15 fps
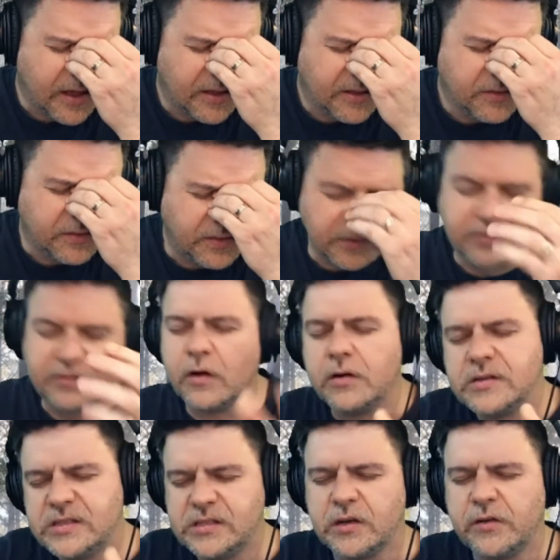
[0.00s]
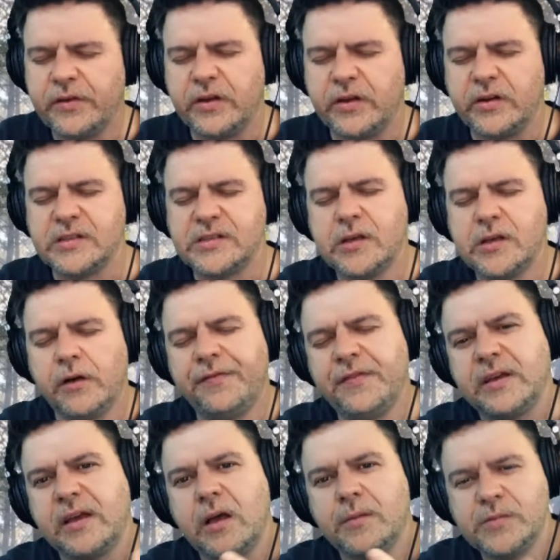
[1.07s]
the song Silvia itself
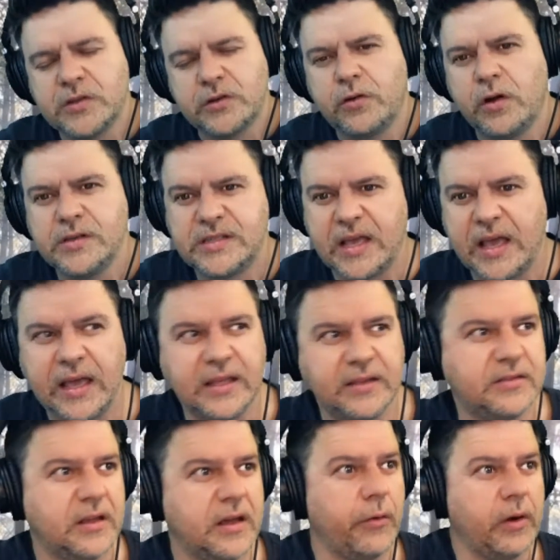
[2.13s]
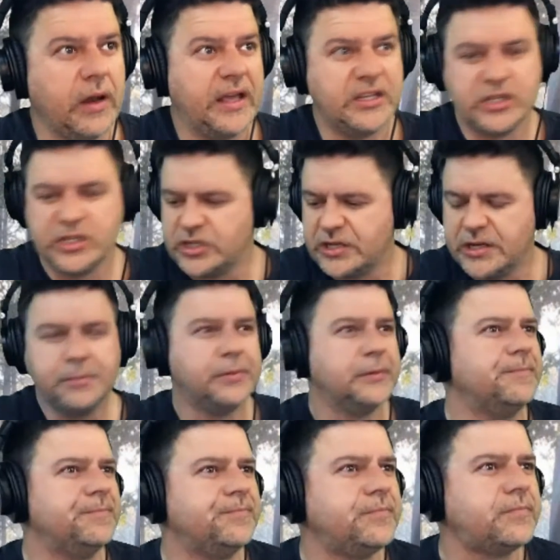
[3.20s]
comes across as a relationship.
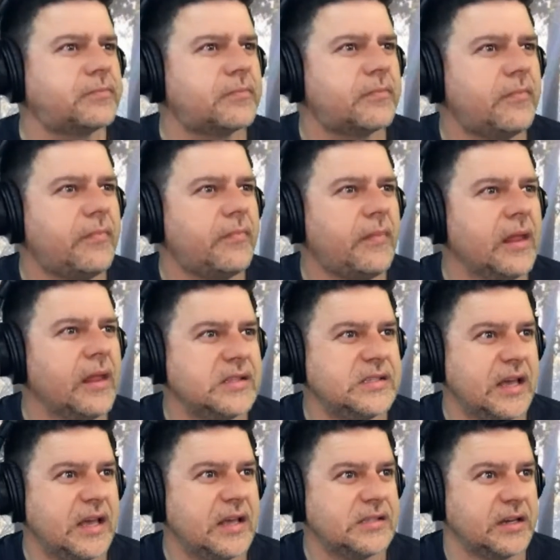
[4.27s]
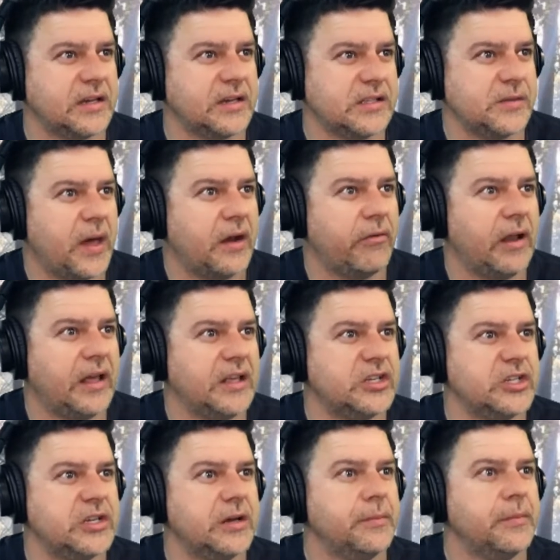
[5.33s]
It sounds like it's about a
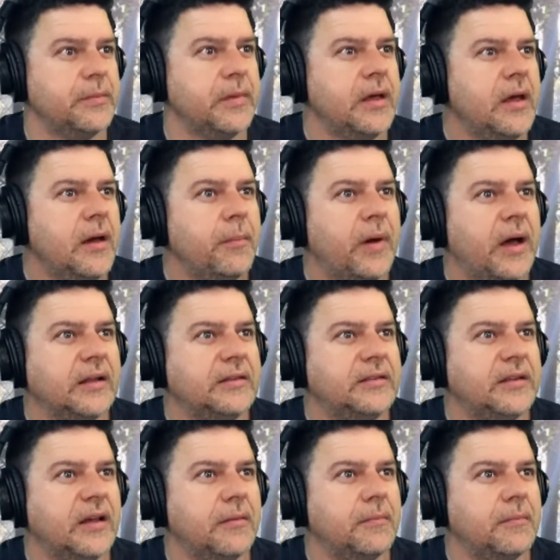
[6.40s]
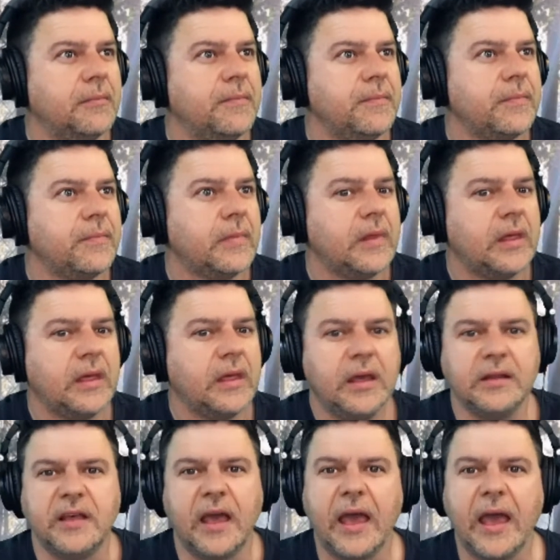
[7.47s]
relationship, but
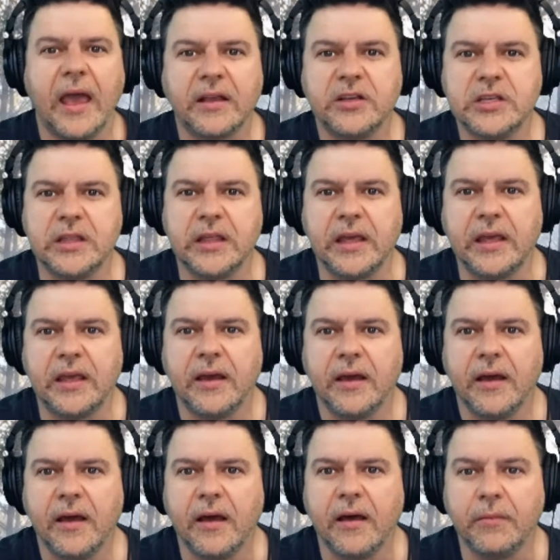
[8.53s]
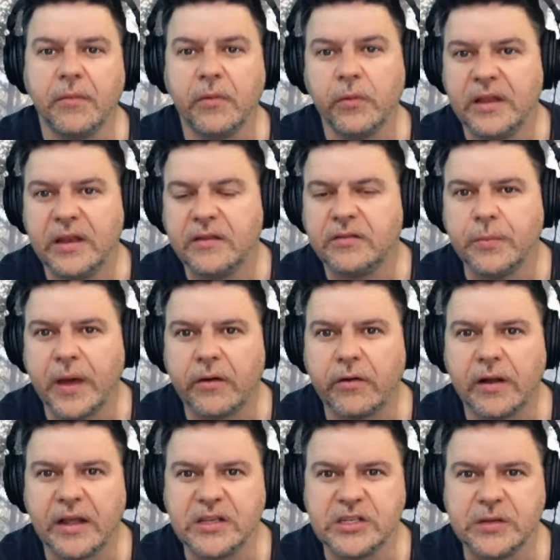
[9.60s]
it's actually, well, it is about a
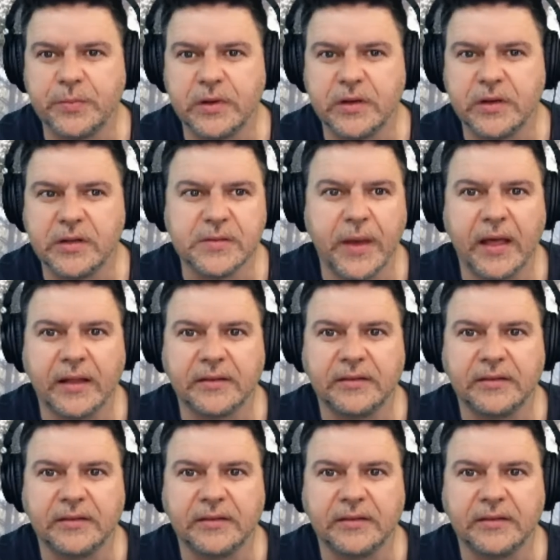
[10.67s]
relationship, but it's about